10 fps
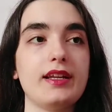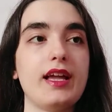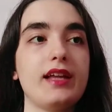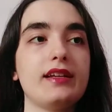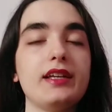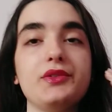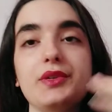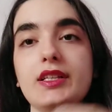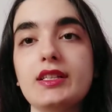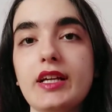and I'd
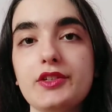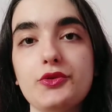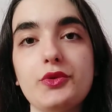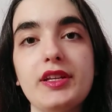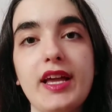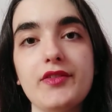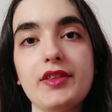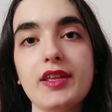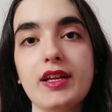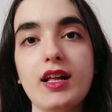really like to read
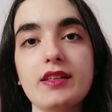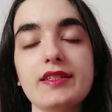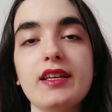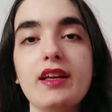everything else